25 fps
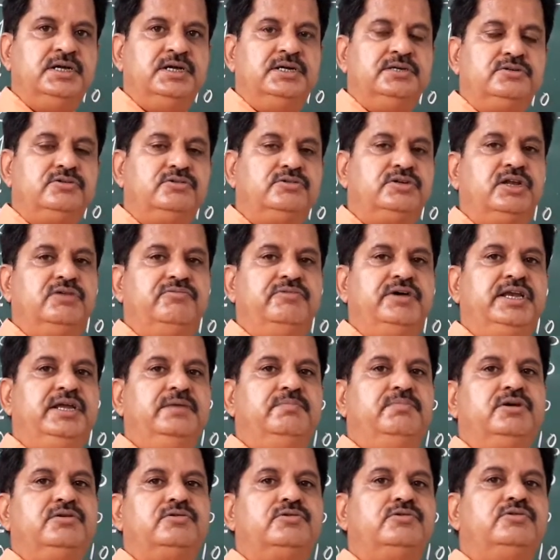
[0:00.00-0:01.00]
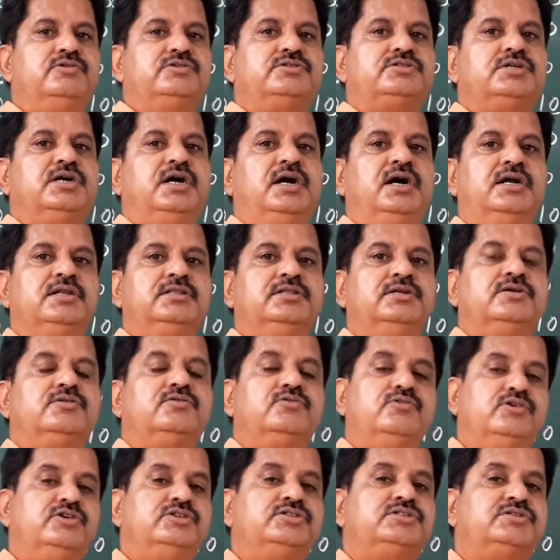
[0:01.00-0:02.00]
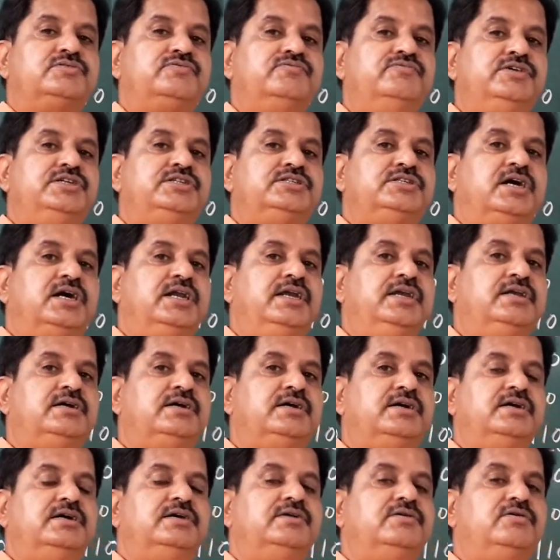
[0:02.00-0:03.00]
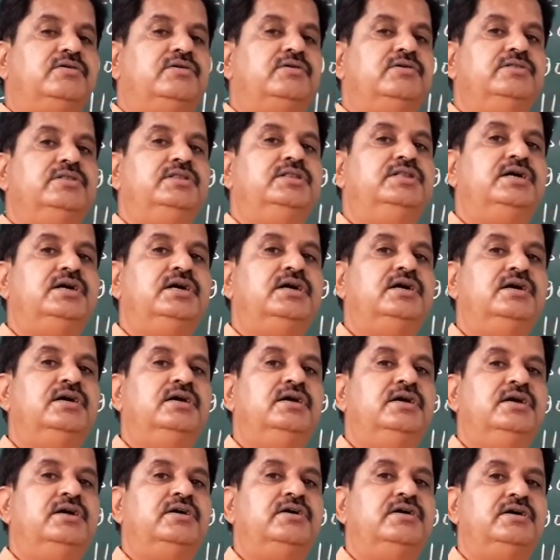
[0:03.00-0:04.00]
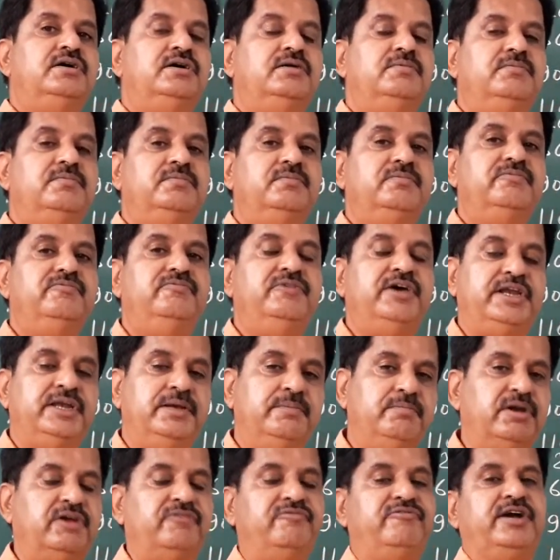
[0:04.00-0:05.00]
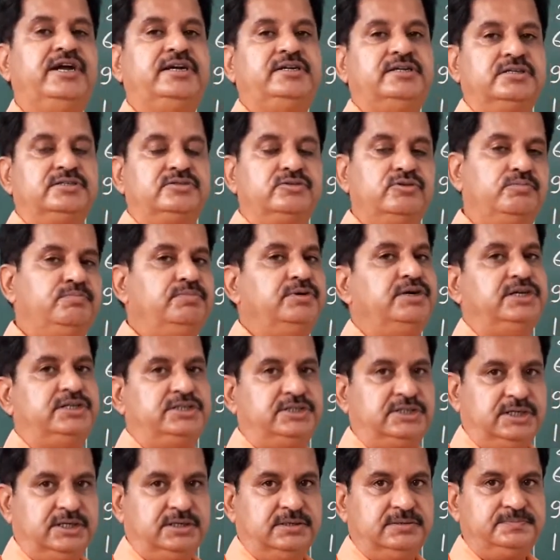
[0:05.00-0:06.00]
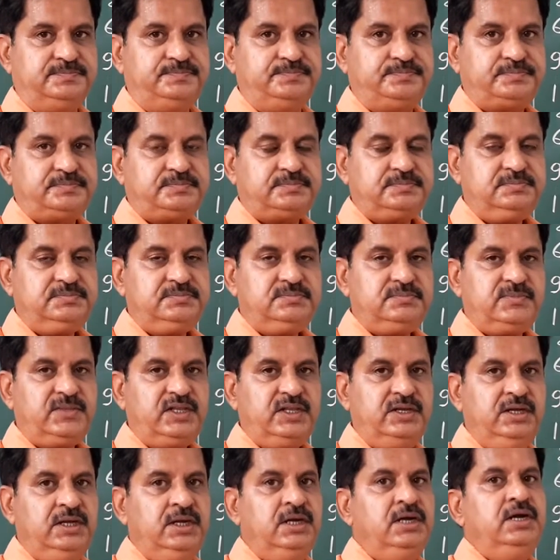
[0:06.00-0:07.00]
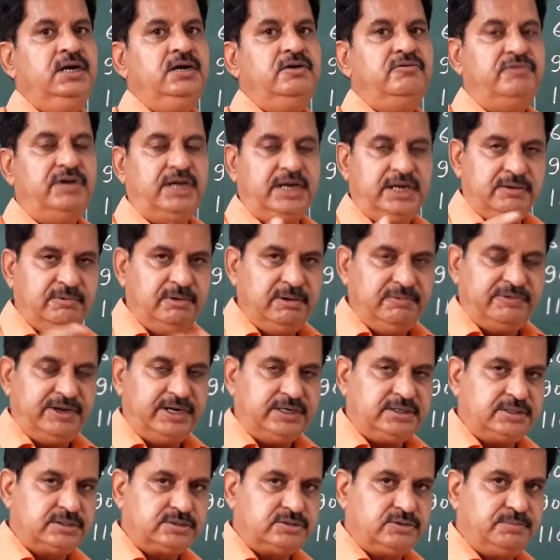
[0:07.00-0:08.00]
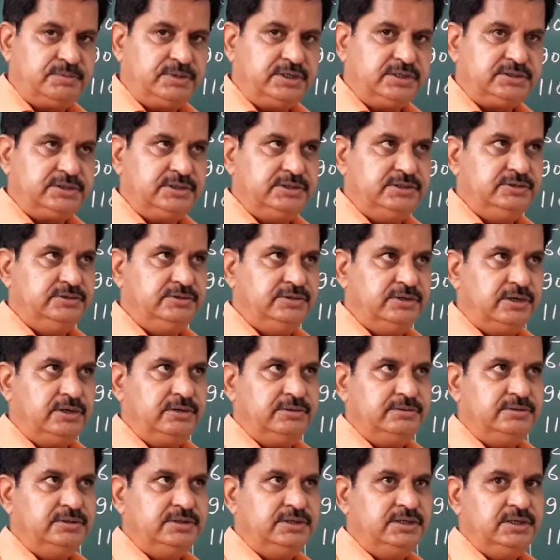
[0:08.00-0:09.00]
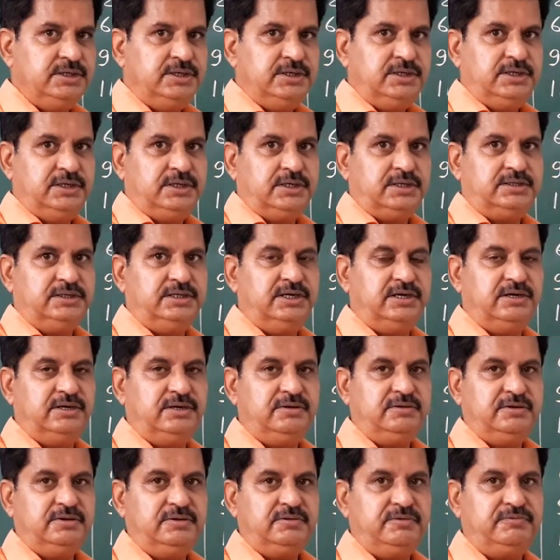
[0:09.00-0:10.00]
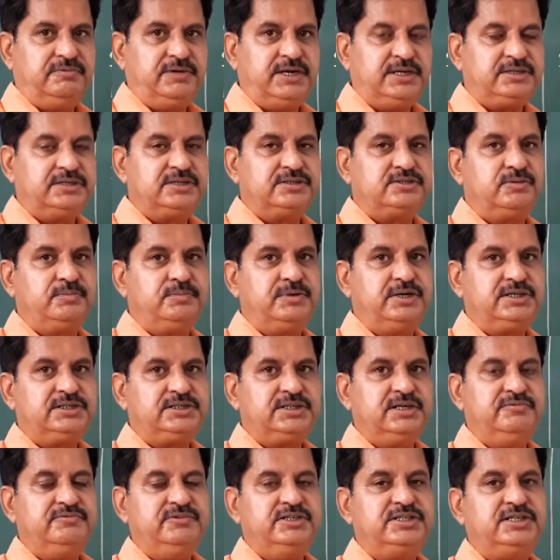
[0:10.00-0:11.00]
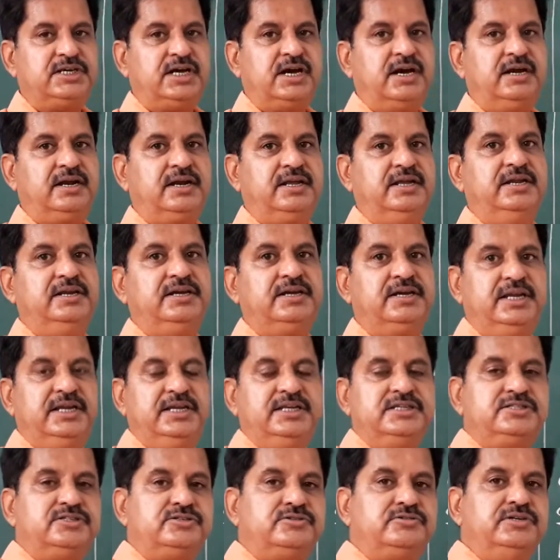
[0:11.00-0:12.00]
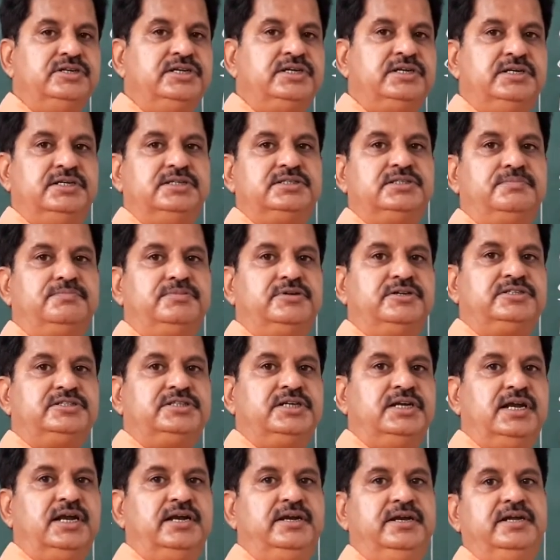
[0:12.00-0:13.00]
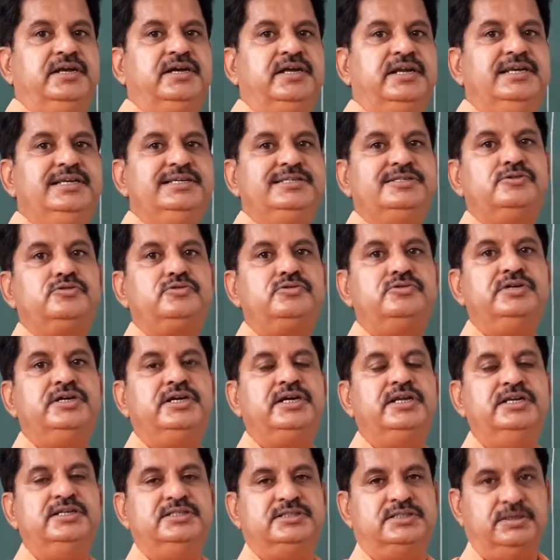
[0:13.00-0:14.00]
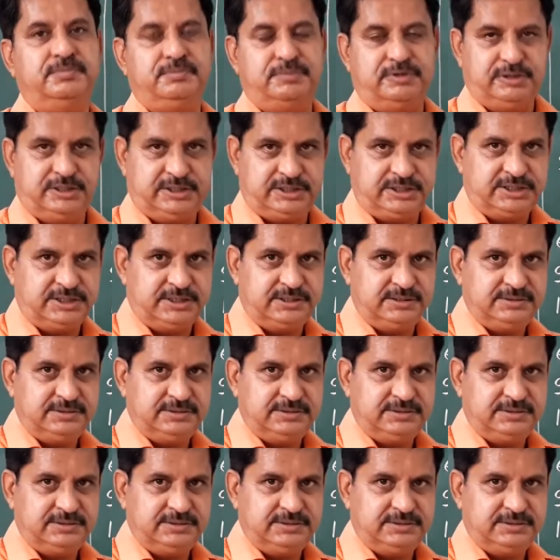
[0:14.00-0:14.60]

Total variable costs are the costs which are incurred on the variable factors of production. Variable factors of production, you know, the factors of production which are increased to increase the production and decreased to decrease the production.